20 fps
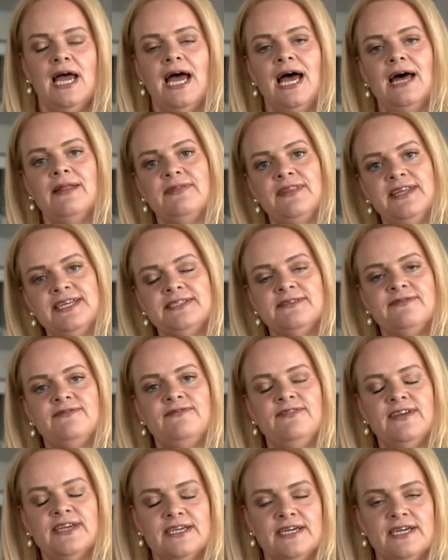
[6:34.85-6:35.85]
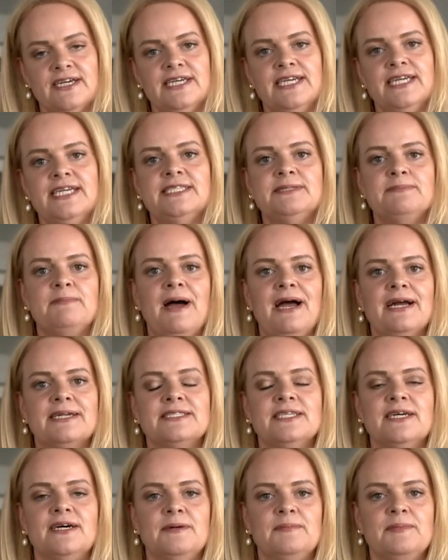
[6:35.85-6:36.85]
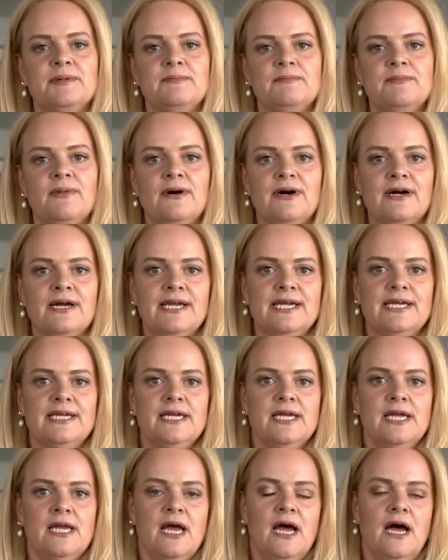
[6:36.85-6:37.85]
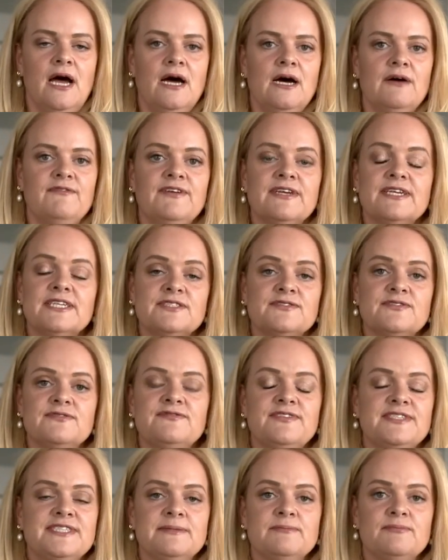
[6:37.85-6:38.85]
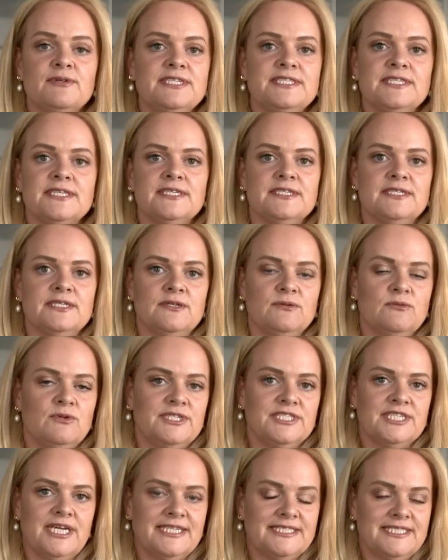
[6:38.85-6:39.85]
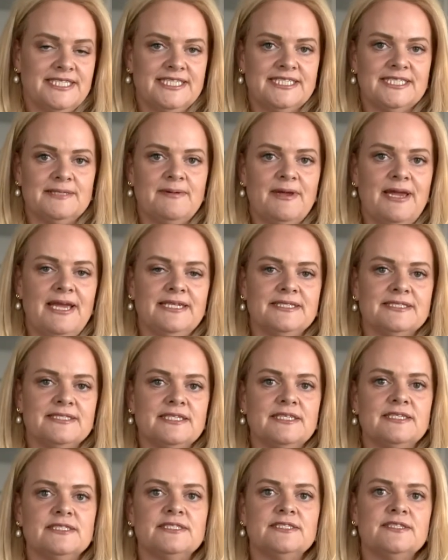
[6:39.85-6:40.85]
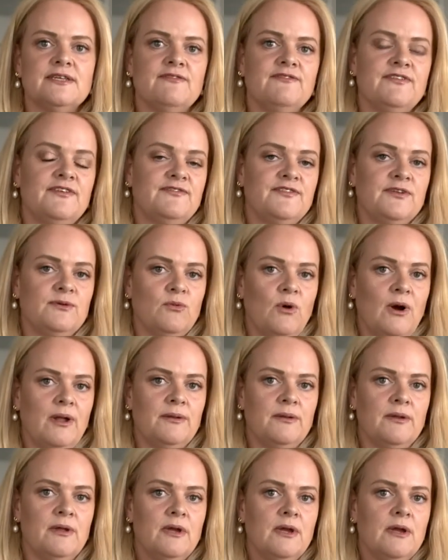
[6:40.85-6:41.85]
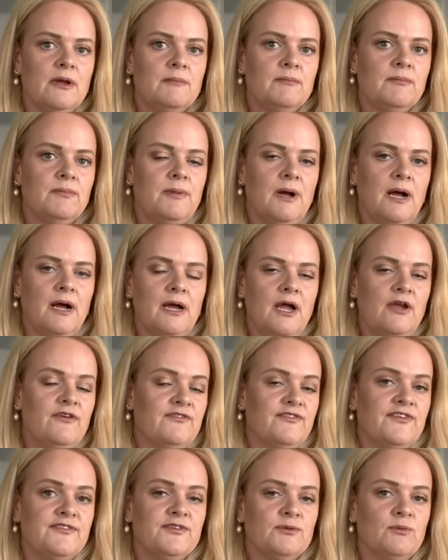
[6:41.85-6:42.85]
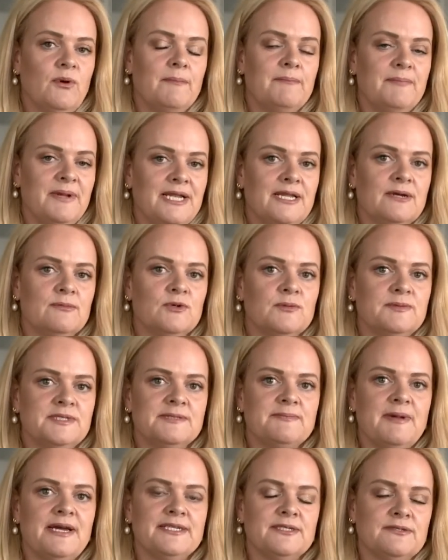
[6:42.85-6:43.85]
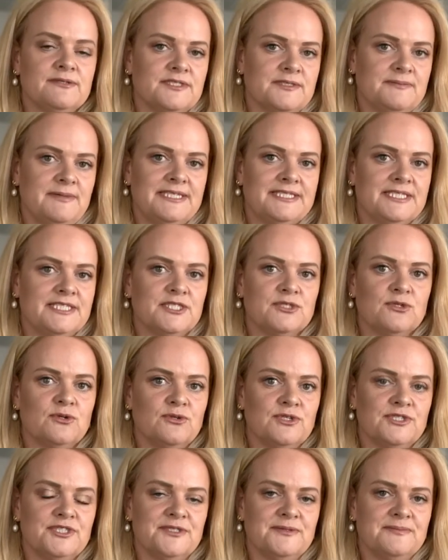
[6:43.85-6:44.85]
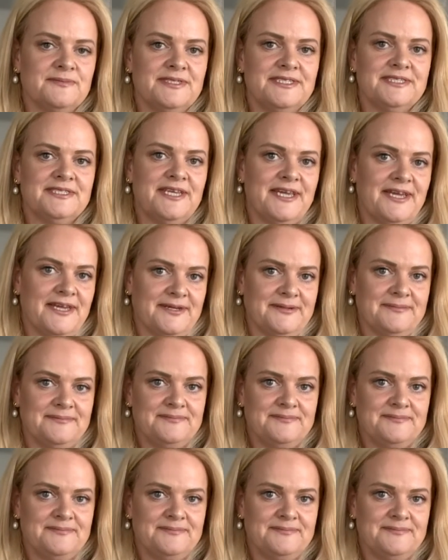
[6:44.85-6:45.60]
And this figure is backed up by figures from Visit Britain, which anticipates that over 51 billion will be spent on domestic tourism this year.